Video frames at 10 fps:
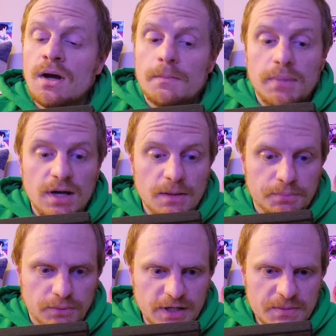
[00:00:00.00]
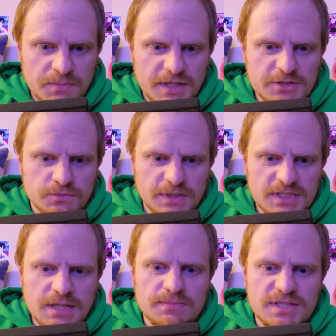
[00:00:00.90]
Paul Brickman makes
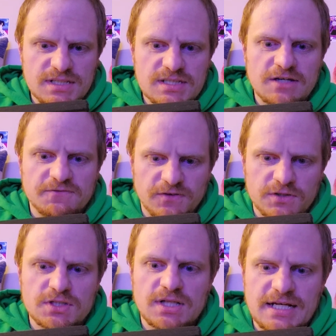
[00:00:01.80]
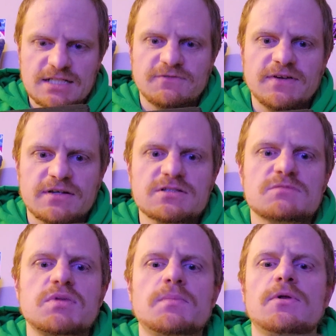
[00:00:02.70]
Risky Business a first-class affair,
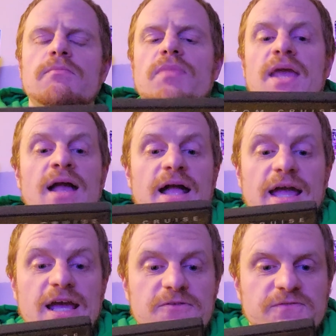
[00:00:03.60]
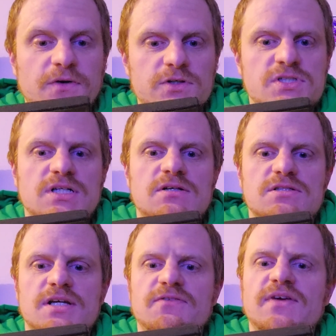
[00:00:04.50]
says people. And 4
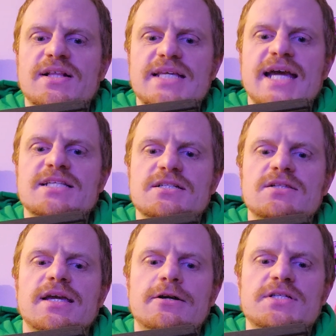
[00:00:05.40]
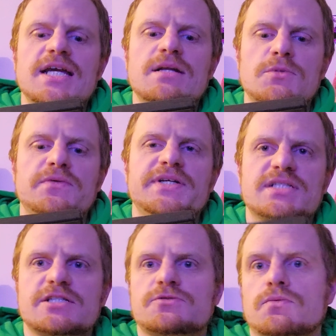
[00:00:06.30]
stars, a fantastically entertaining movie,
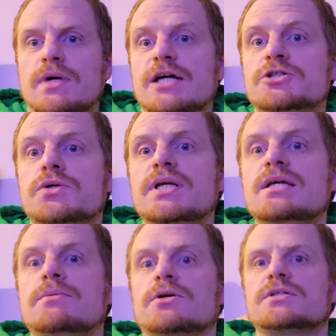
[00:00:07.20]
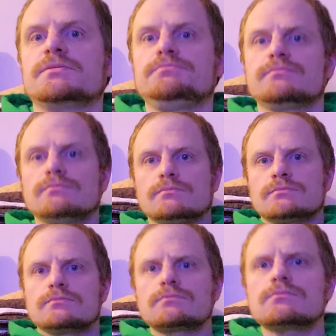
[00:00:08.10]
says Roger Ebert.
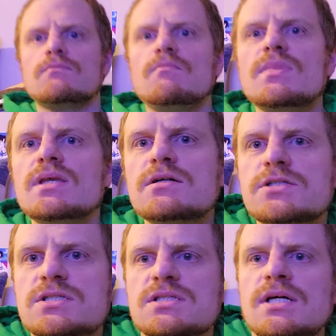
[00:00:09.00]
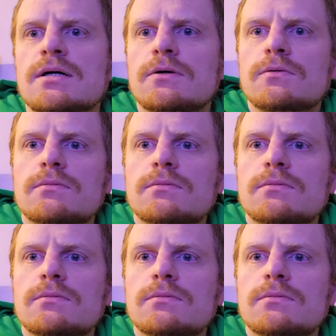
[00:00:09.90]
So,